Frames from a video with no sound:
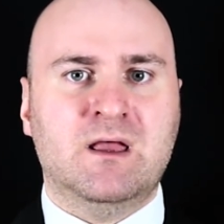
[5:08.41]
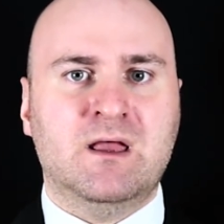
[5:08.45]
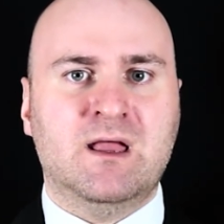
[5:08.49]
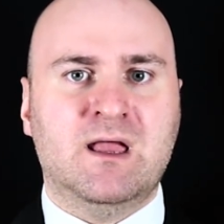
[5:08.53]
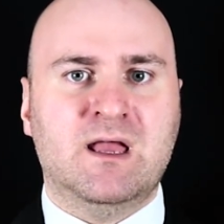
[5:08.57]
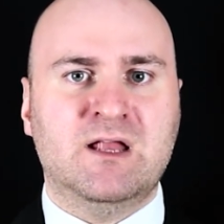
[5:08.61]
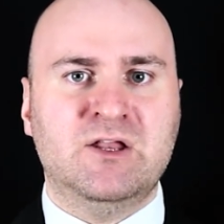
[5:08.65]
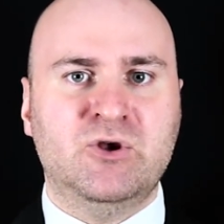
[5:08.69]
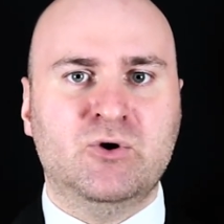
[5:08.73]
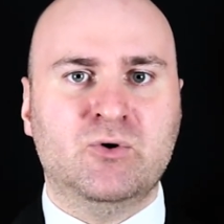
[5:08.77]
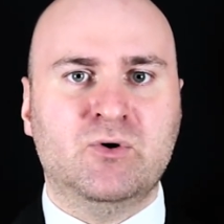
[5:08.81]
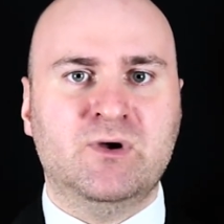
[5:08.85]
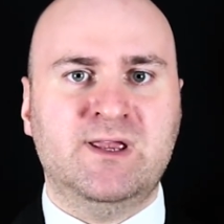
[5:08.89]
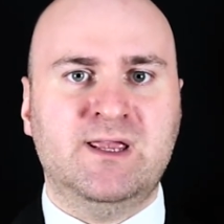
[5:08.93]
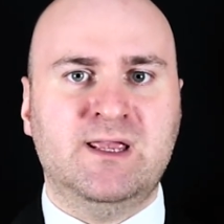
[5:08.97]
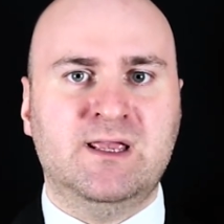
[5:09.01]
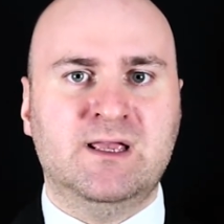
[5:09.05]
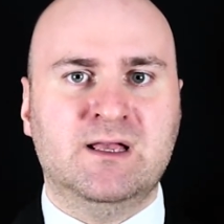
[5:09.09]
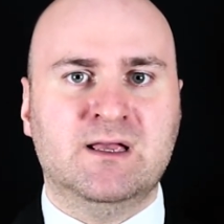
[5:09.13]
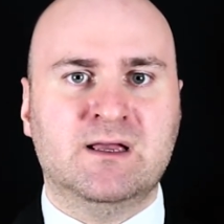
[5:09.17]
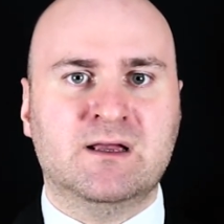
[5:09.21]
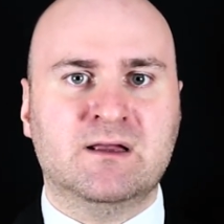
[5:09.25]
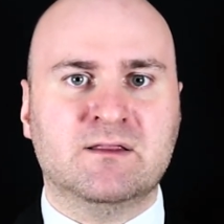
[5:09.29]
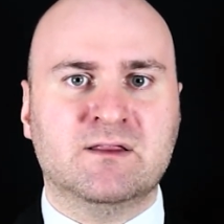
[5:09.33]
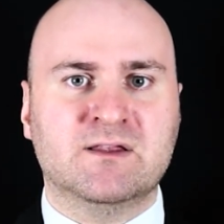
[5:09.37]
and you'll
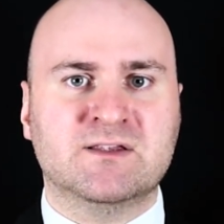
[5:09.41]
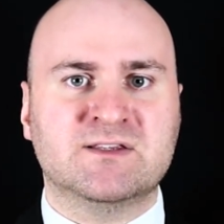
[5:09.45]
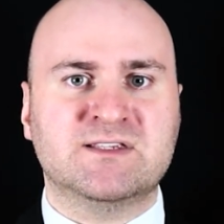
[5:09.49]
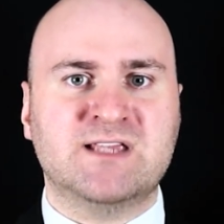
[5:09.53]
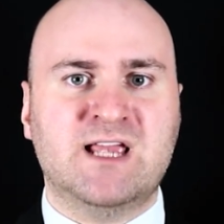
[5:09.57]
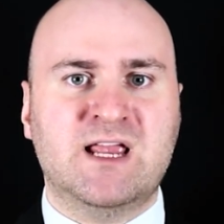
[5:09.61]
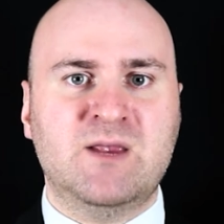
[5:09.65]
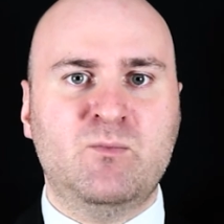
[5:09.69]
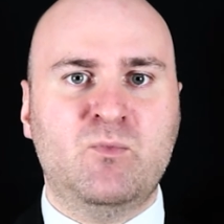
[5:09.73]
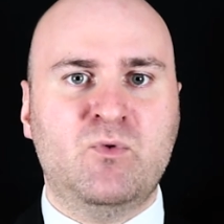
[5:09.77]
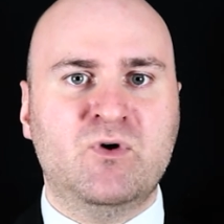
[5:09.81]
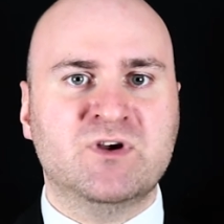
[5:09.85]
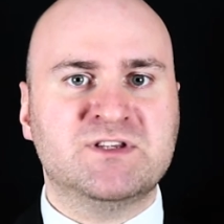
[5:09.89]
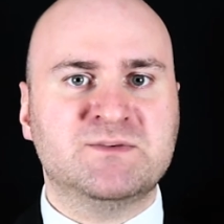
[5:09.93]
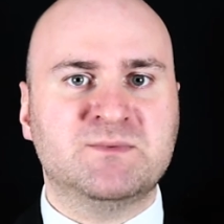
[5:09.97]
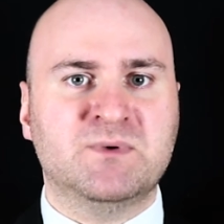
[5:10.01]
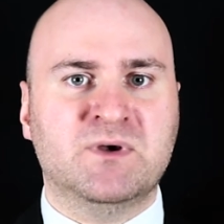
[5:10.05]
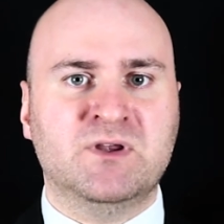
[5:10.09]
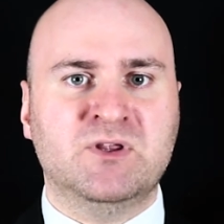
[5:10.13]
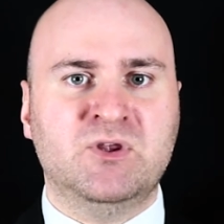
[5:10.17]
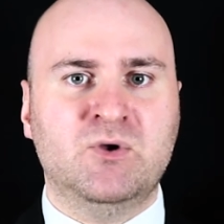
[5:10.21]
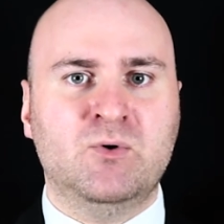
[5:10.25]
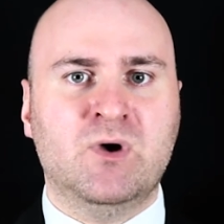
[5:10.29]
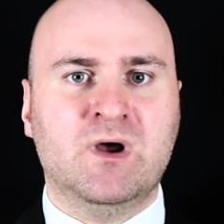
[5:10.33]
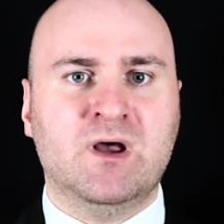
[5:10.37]
hear the same whisper
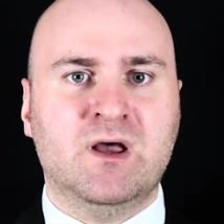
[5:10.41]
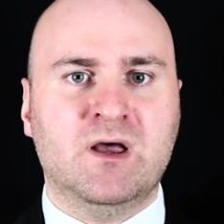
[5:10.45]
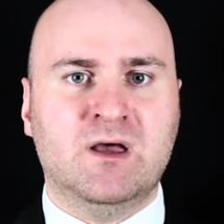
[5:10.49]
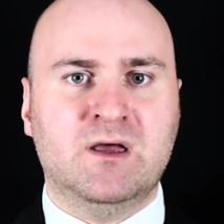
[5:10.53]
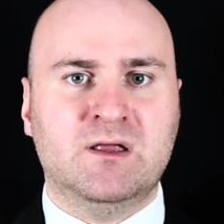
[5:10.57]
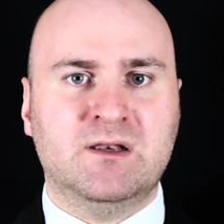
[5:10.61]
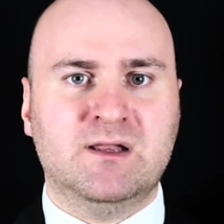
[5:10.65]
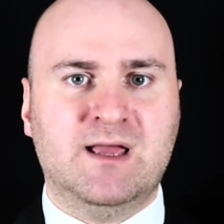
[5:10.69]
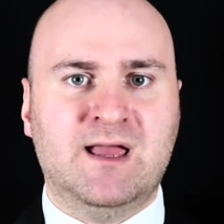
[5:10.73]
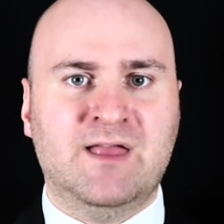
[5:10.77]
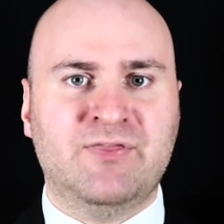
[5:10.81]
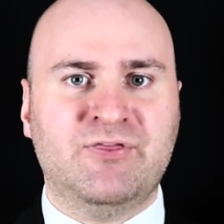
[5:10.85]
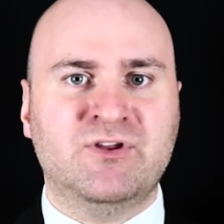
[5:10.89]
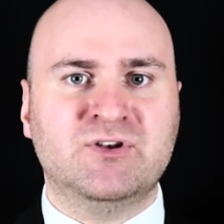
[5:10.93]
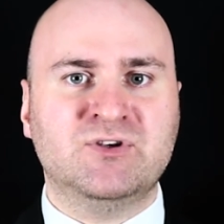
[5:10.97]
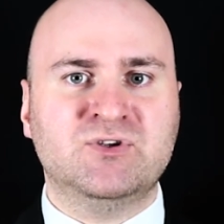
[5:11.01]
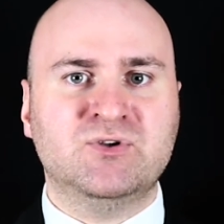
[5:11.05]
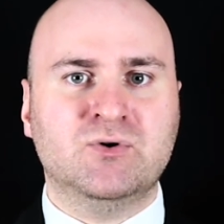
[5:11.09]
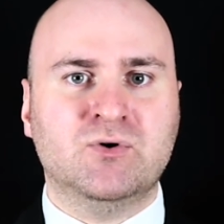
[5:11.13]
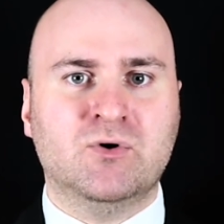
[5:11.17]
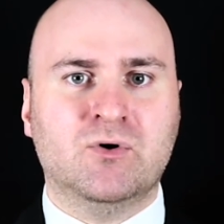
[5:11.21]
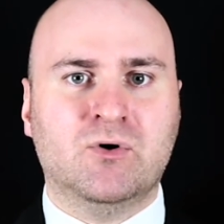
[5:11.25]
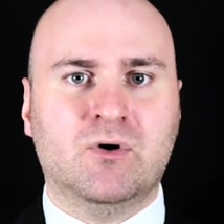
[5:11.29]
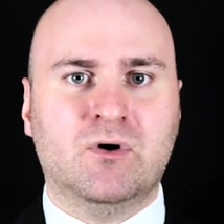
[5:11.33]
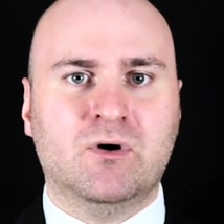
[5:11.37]
you heard at the
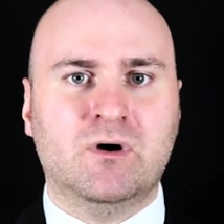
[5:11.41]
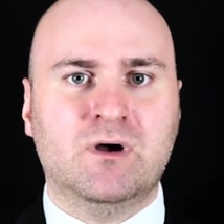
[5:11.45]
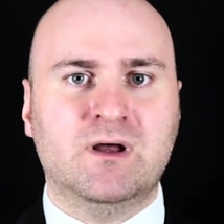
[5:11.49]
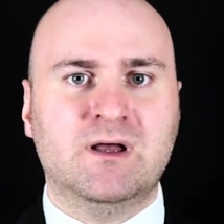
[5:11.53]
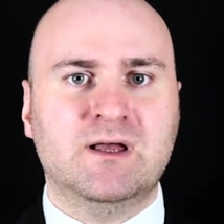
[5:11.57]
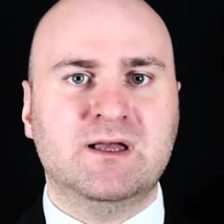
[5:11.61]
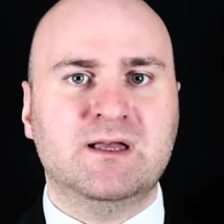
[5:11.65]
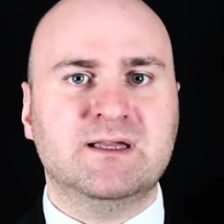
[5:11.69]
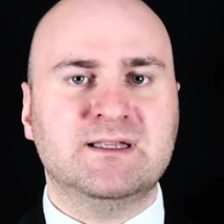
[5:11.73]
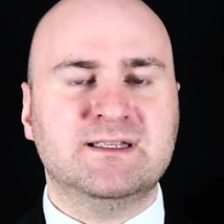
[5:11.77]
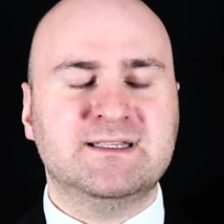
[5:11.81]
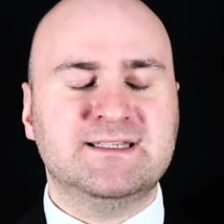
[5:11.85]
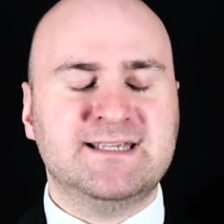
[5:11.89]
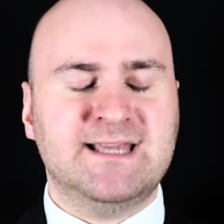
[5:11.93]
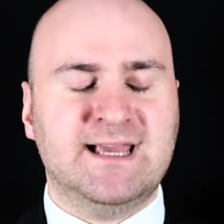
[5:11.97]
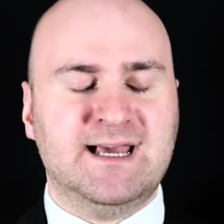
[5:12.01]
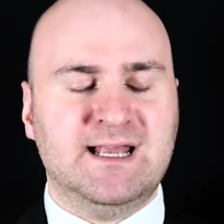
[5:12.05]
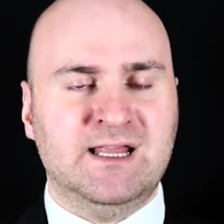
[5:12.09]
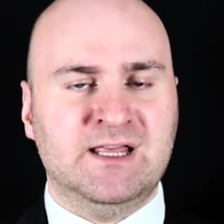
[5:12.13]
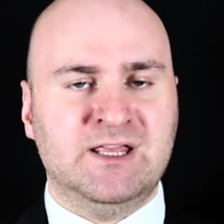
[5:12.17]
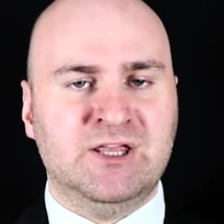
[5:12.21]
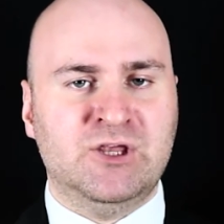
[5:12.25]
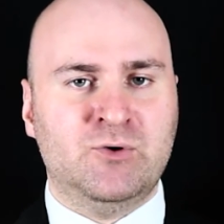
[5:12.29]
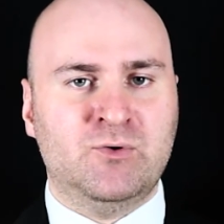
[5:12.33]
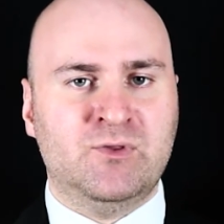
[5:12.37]
door
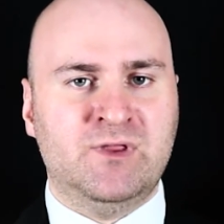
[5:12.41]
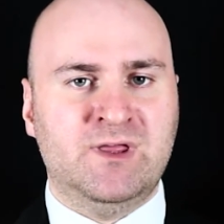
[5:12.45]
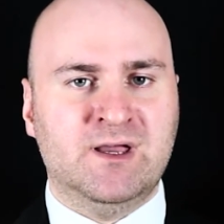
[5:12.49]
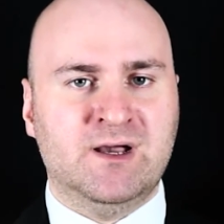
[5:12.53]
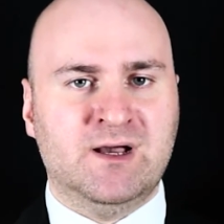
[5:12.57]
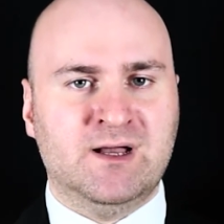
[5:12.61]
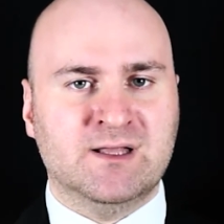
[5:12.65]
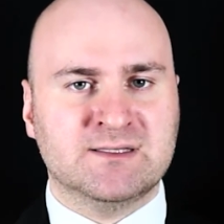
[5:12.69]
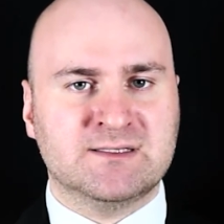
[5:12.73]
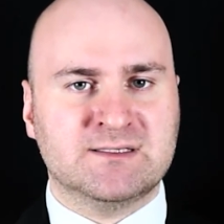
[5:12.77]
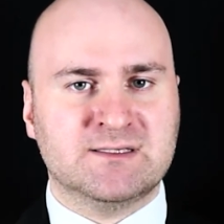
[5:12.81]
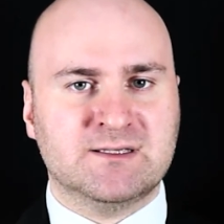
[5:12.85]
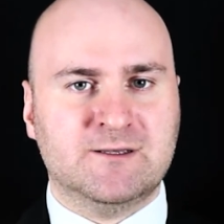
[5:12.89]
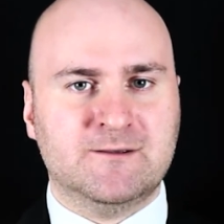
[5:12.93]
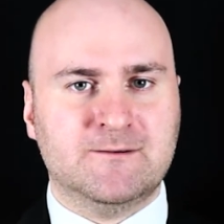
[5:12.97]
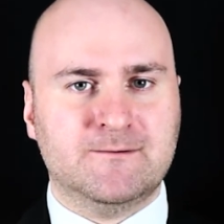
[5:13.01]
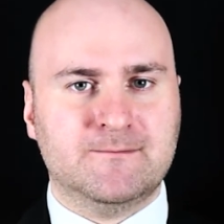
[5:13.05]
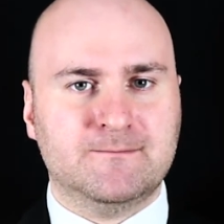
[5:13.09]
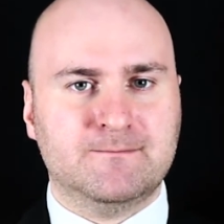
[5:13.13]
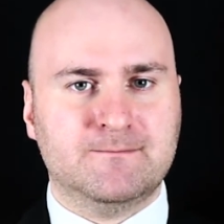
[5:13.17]
telling you the answer.